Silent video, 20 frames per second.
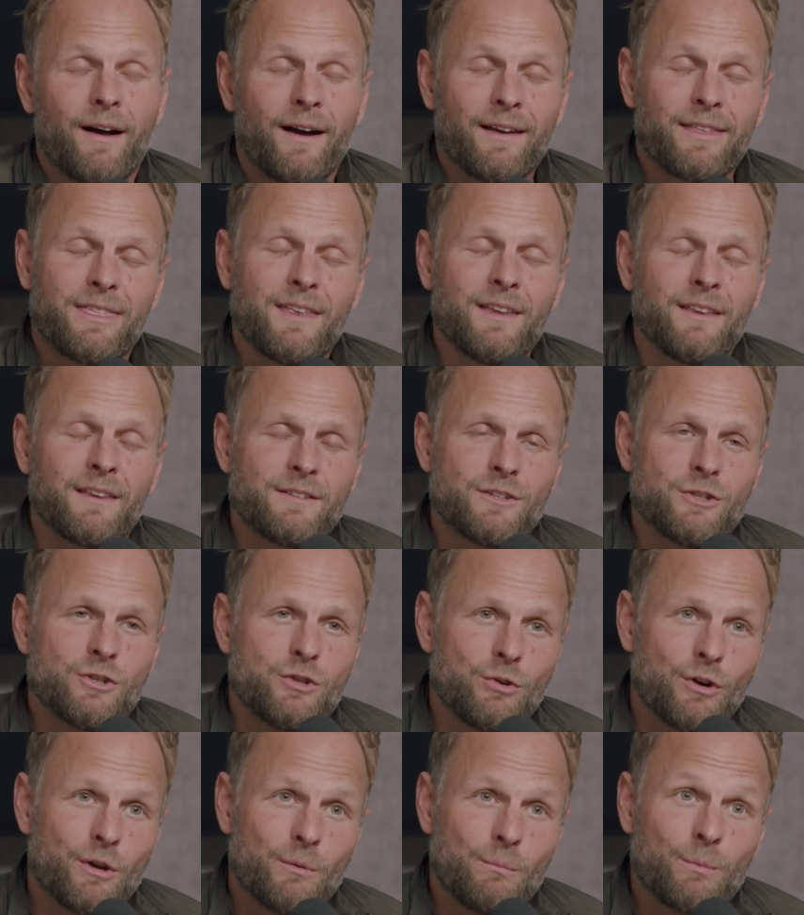I think that you
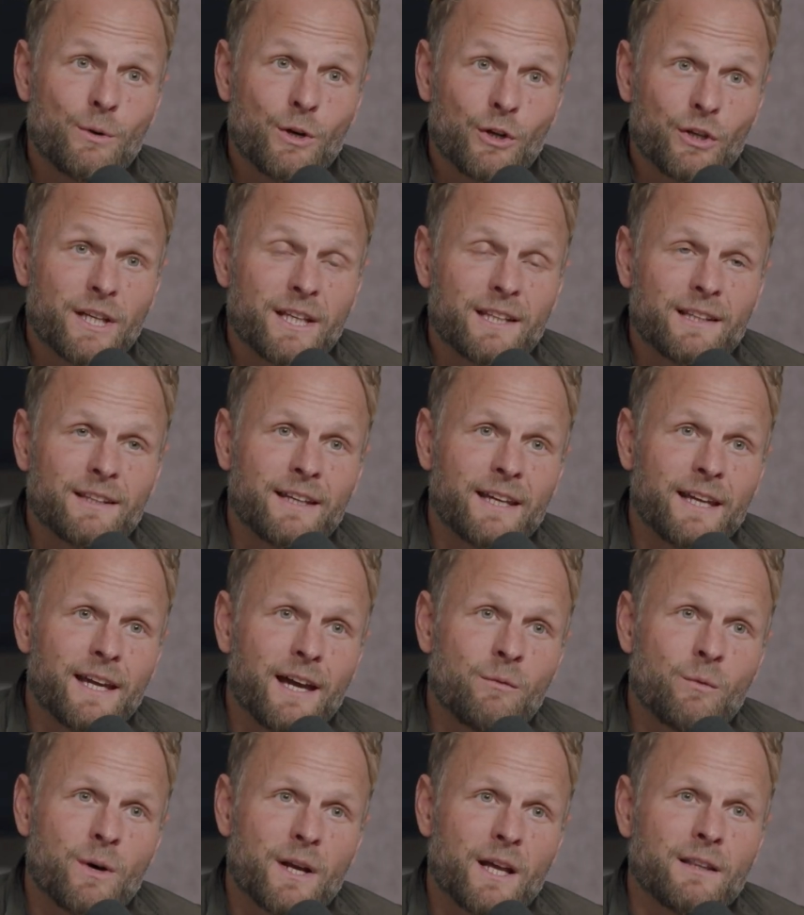do it brilliantly.
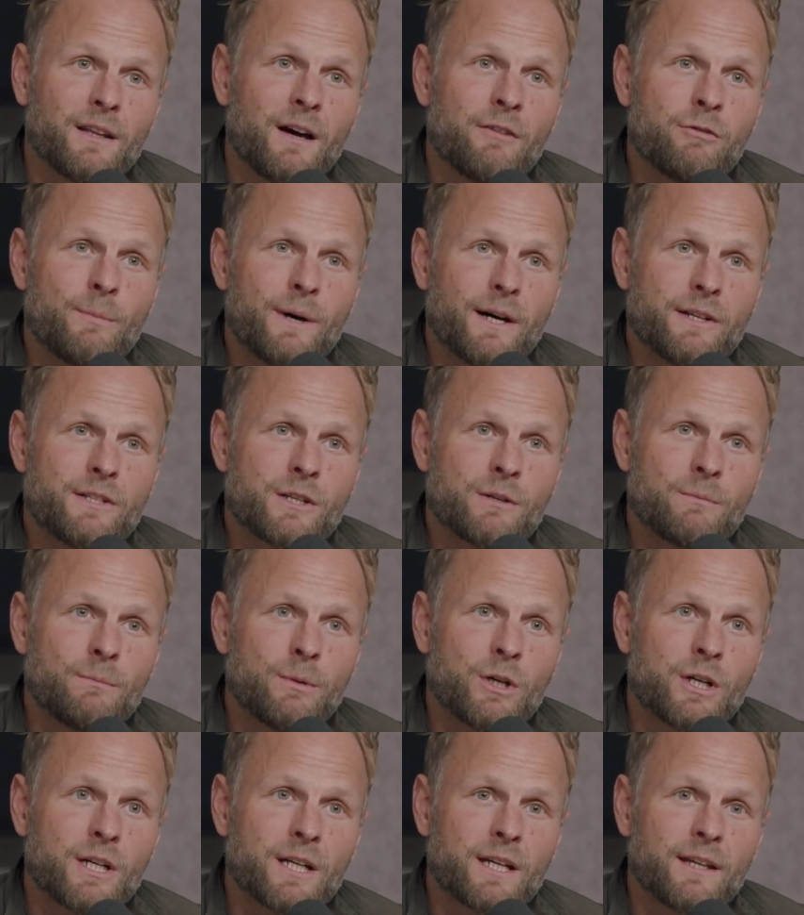And what I love about your
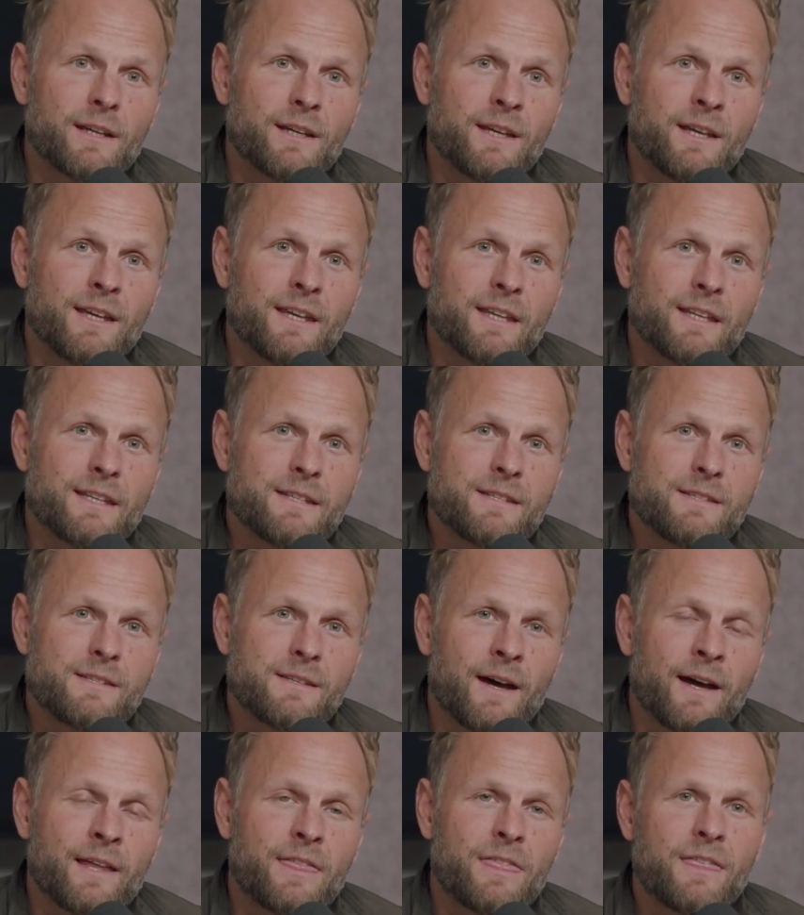book is
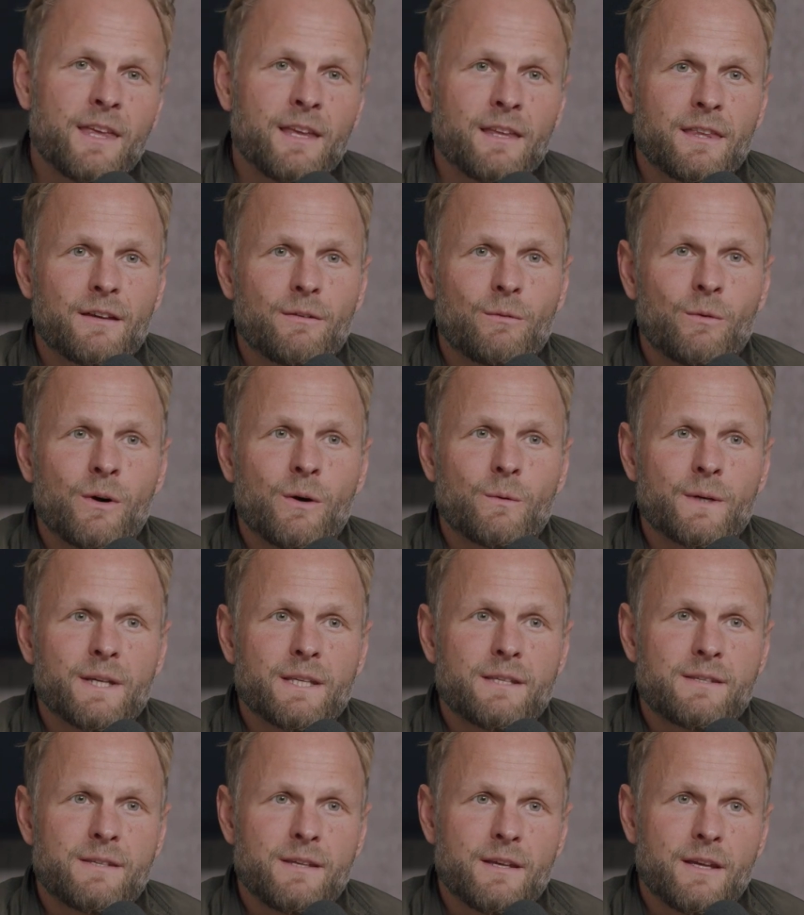I think that what we
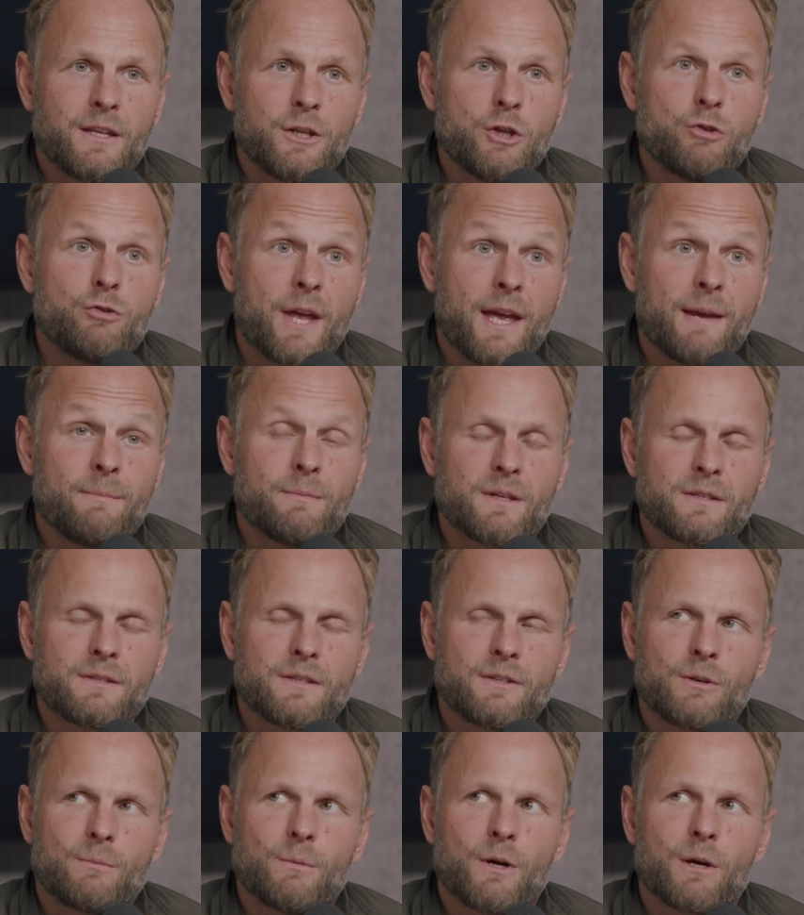see, and you name this
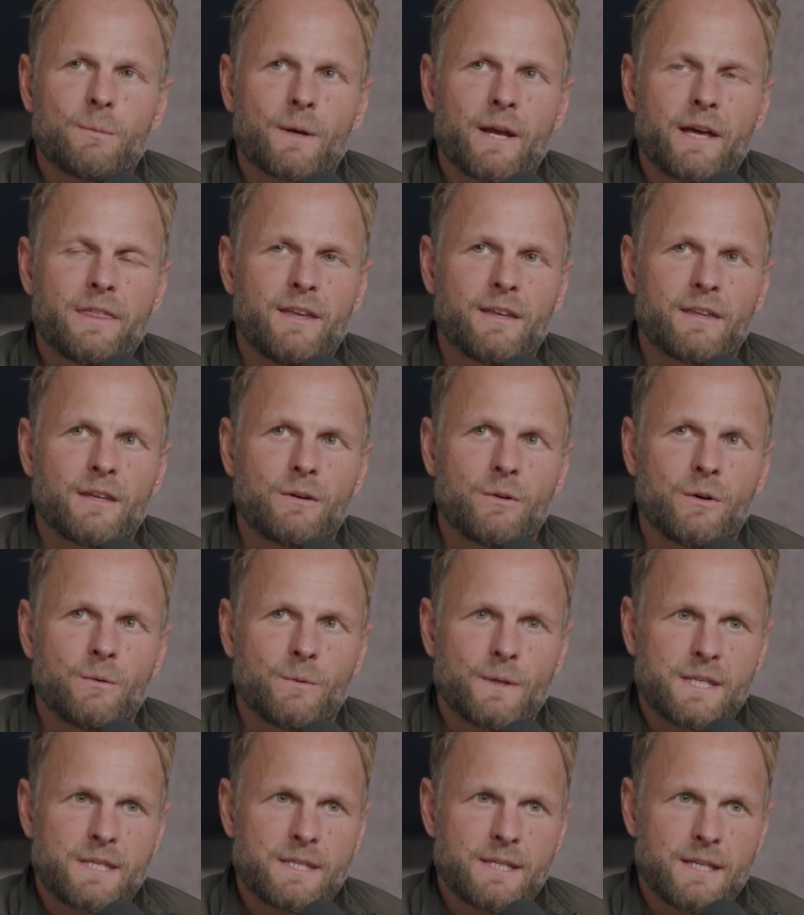in your book, but I think that what
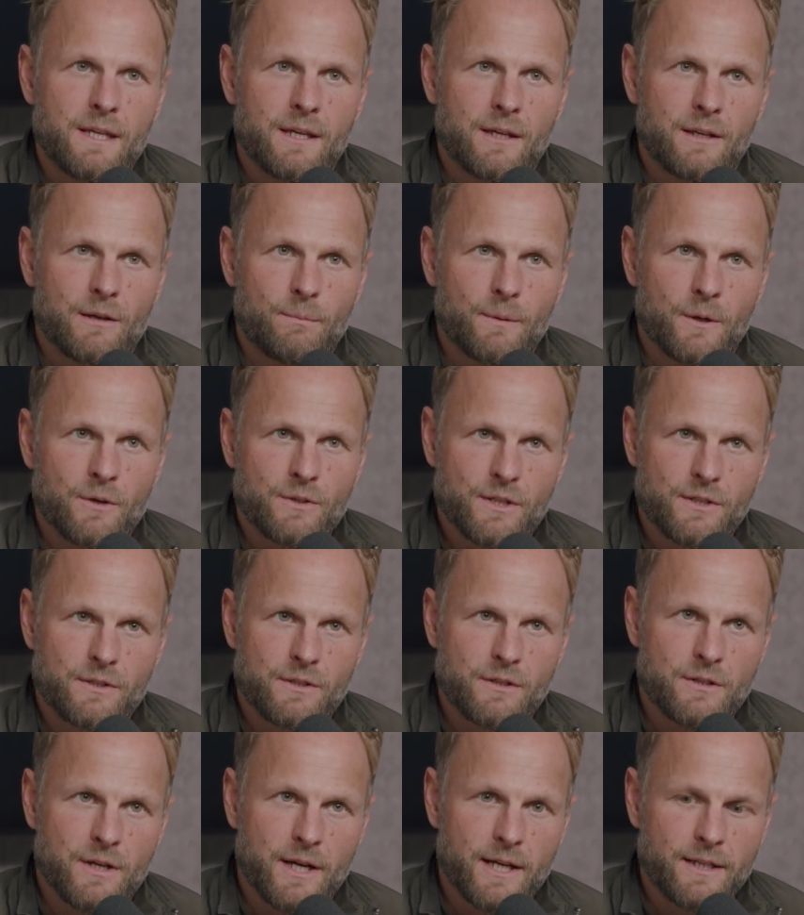we see in approaches
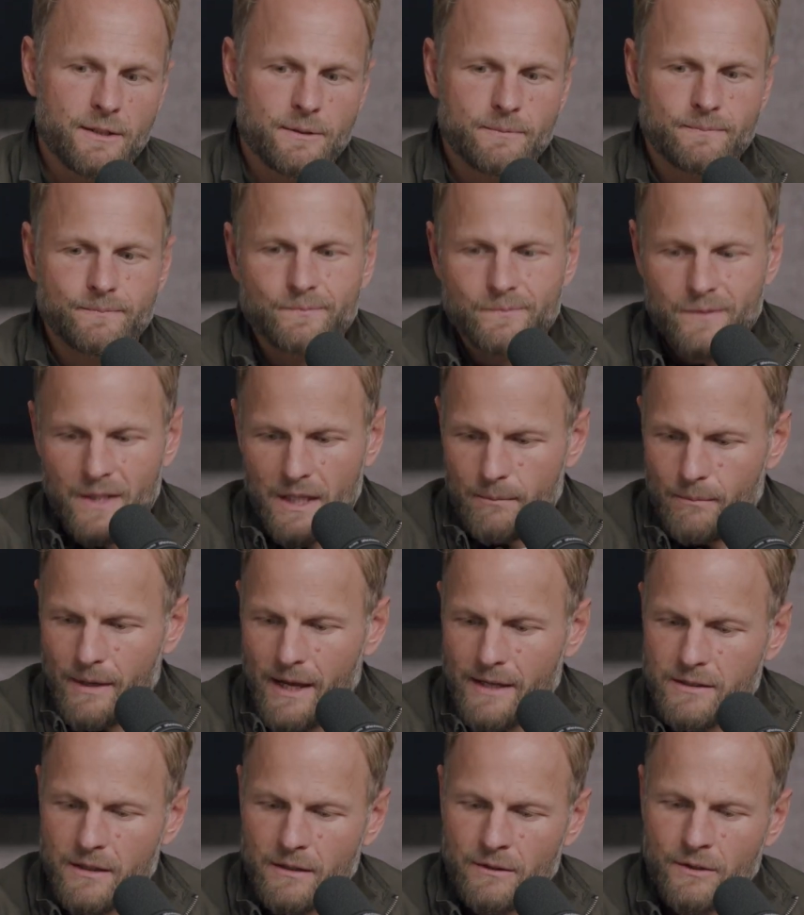to trying to get
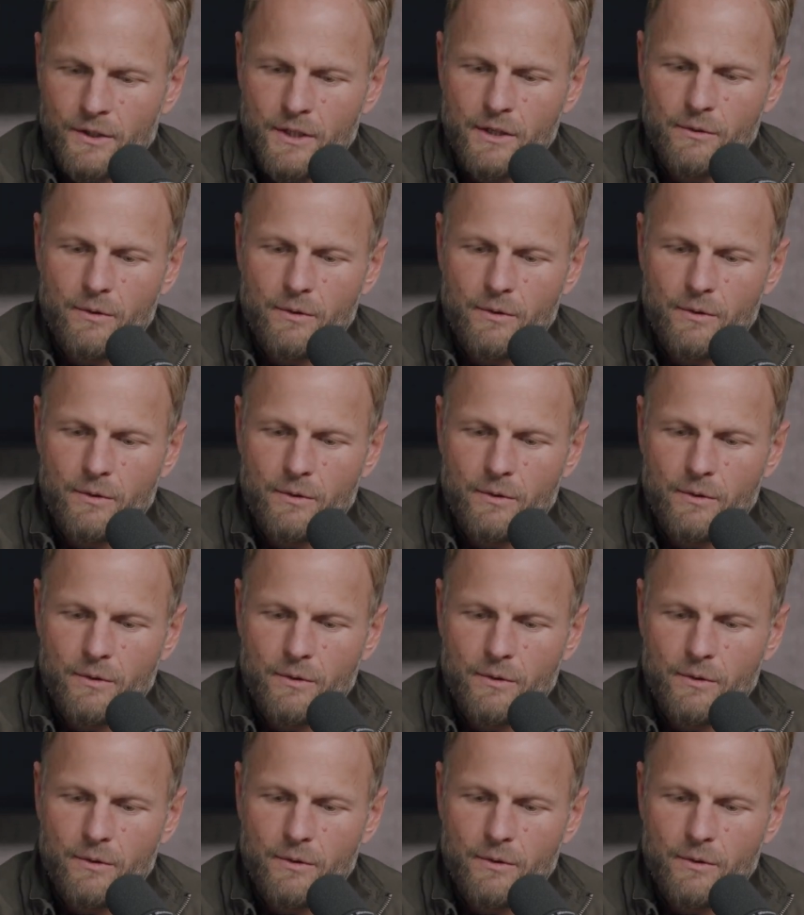masculinity